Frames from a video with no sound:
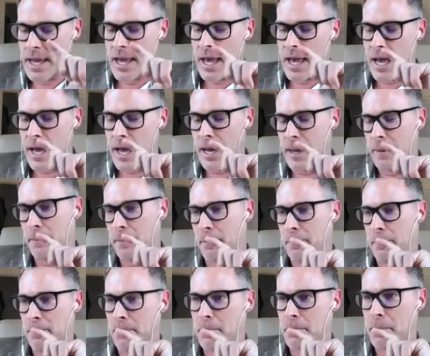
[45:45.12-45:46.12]

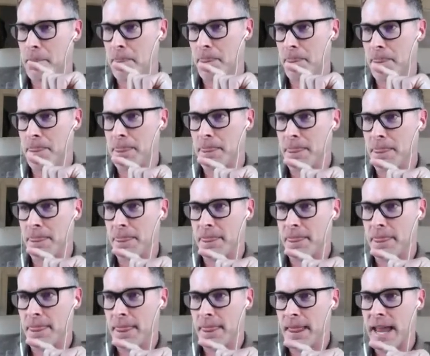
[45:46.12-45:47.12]
And
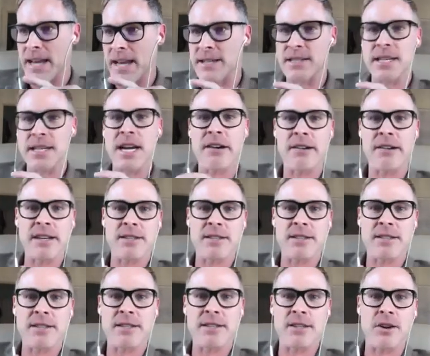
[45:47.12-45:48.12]
Terry
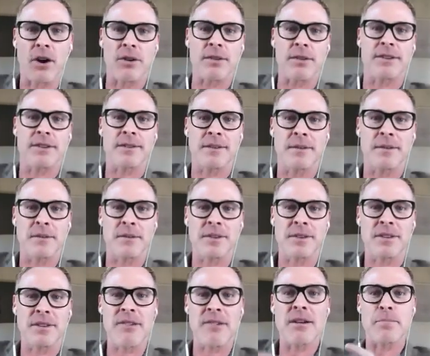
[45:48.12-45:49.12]

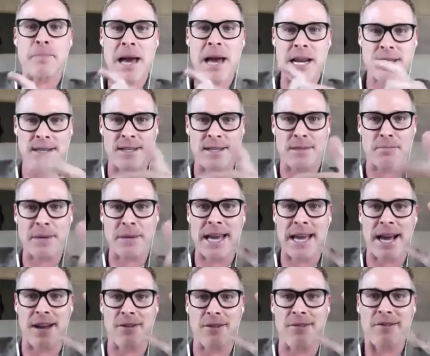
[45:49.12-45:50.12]
balances me
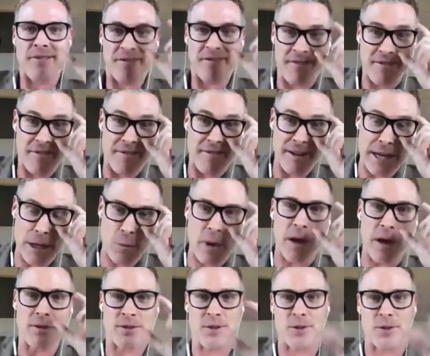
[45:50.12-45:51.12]
out really
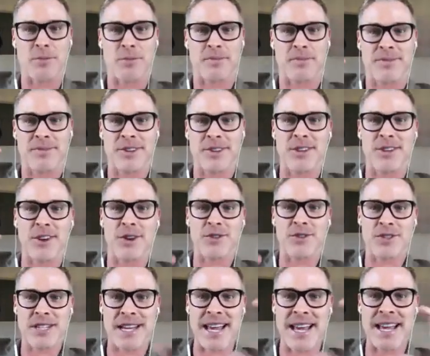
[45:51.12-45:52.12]
well too.
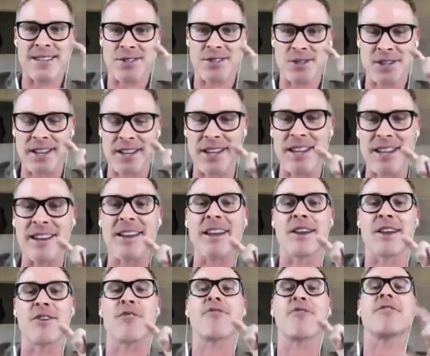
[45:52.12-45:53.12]
She has an
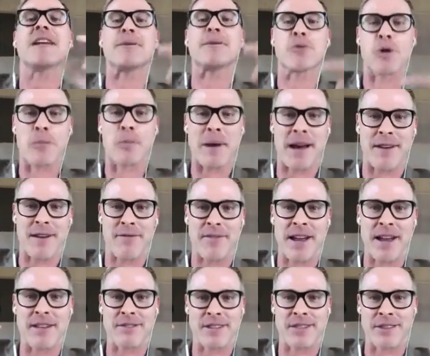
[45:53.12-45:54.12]
incredible amount of
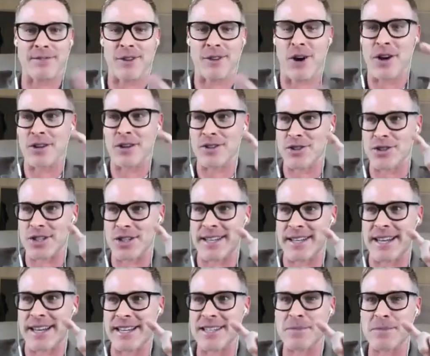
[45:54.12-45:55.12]
fountain of knowledge
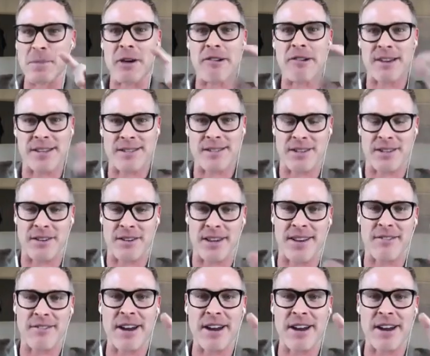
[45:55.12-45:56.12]
and experience
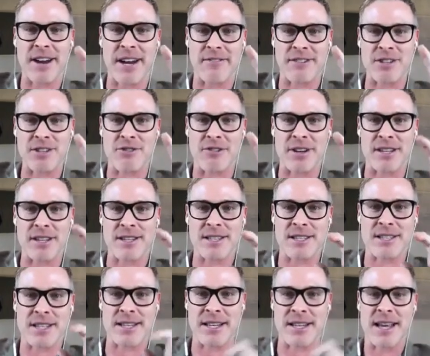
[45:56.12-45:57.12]
in running
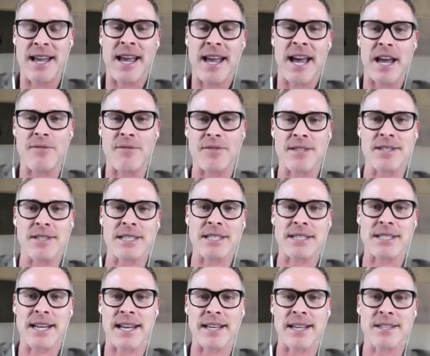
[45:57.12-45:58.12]
retreats and
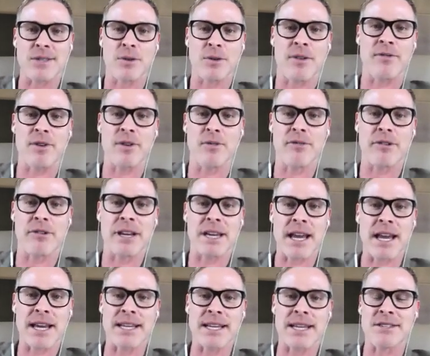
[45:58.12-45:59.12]
facilitating. So I feel very
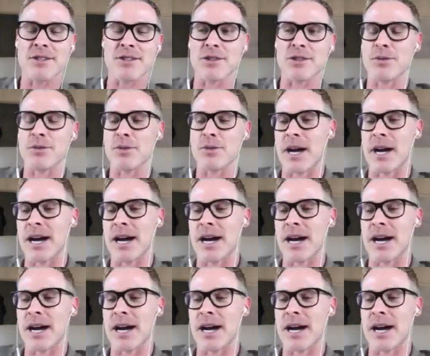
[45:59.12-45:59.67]
lucky to